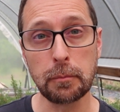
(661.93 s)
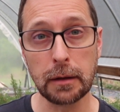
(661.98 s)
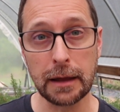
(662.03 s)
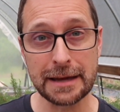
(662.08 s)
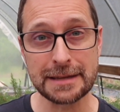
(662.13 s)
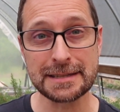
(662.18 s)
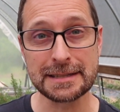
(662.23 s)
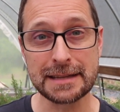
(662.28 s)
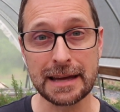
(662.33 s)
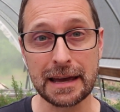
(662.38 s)

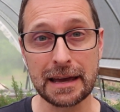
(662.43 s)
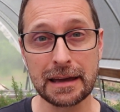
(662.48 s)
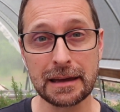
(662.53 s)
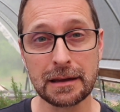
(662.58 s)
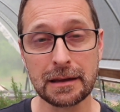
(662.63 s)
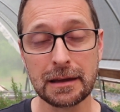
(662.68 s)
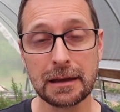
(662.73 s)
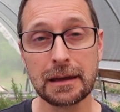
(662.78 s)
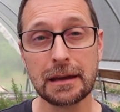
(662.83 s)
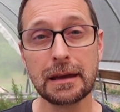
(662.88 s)
blessed
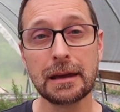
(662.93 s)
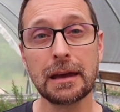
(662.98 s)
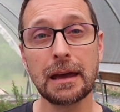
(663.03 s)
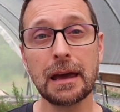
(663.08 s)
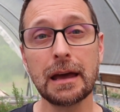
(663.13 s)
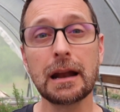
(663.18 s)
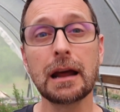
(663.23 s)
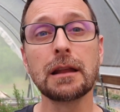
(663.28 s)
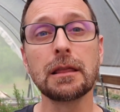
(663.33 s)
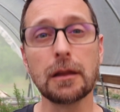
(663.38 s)
day,
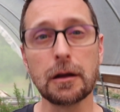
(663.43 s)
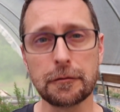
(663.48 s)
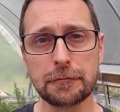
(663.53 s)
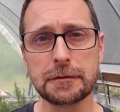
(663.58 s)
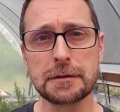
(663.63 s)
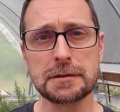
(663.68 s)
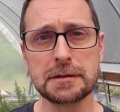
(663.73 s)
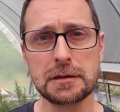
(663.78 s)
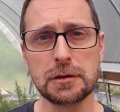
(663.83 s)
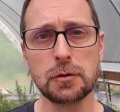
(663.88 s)
and I'd love
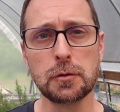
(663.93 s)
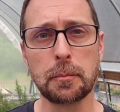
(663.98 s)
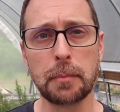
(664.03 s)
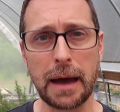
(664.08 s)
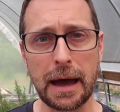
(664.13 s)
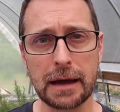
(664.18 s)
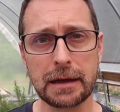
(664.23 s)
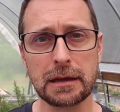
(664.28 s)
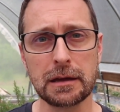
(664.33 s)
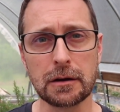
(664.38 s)
to see you
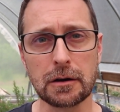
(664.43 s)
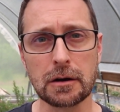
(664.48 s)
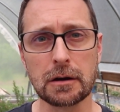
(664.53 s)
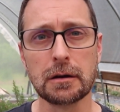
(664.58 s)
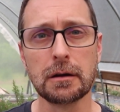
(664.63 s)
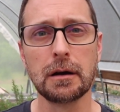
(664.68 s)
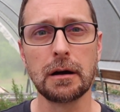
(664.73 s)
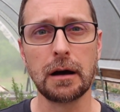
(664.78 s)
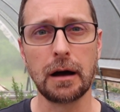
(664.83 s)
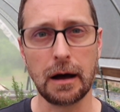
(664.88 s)
back
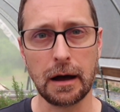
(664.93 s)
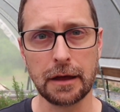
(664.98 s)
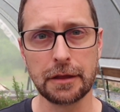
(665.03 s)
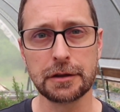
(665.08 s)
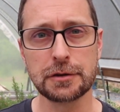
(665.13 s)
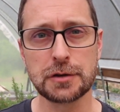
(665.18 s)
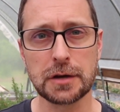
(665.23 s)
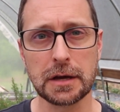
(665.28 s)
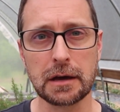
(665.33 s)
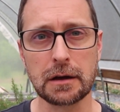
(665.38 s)
here on
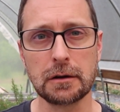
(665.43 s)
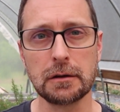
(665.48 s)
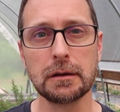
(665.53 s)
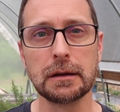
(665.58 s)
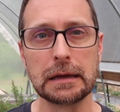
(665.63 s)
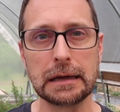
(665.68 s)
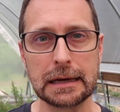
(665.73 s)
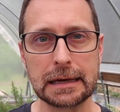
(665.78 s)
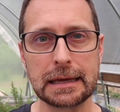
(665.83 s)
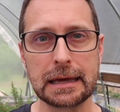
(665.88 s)
the
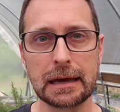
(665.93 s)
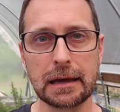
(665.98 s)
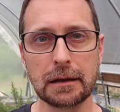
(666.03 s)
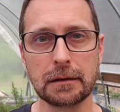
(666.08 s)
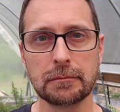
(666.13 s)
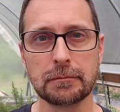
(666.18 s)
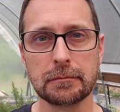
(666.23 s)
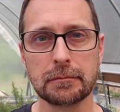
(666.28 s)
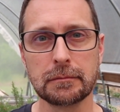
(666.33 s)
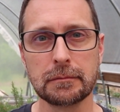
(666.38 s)
channel again.
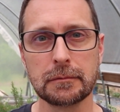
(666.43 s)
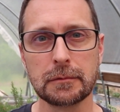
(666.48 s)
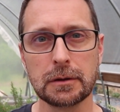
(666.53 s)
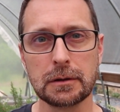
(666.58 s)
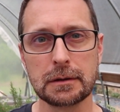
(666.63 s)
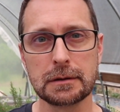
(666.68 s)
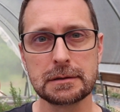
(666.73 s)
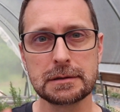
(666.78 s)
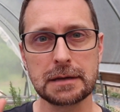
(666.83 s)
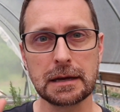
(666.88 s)

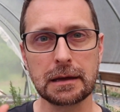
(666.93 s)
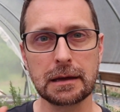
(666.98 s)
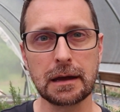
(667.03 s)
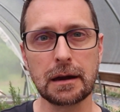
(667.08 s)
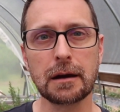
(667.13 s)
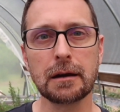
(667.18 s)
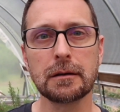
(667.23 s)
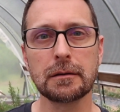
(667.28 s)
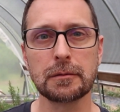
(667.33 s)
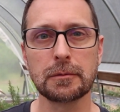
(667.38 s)
Take
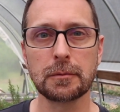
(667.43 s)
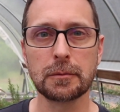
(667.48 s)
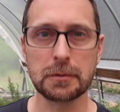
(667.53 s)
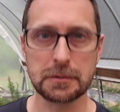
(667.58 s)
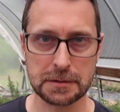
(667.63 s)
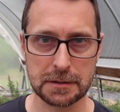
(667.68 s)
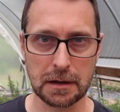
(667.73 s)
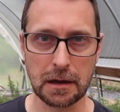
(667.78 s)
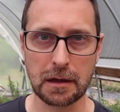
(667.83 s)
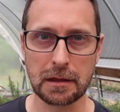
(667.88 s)
care. We'll
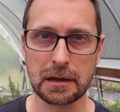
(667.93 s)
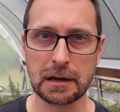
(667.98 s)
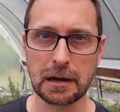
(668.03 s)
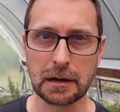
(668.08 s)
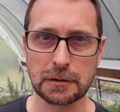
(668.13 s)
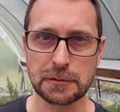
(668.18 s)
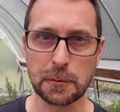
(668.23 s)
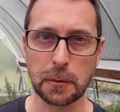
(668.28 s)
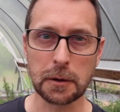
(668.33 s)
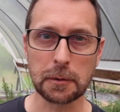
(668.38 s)
see you on the
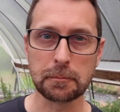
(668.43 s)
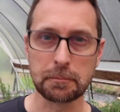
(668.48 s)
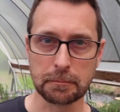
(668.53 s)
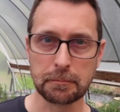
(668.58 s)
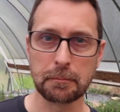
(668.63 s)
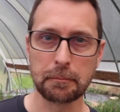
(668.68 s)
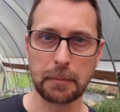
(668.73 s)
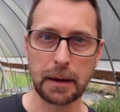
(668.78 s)
next one.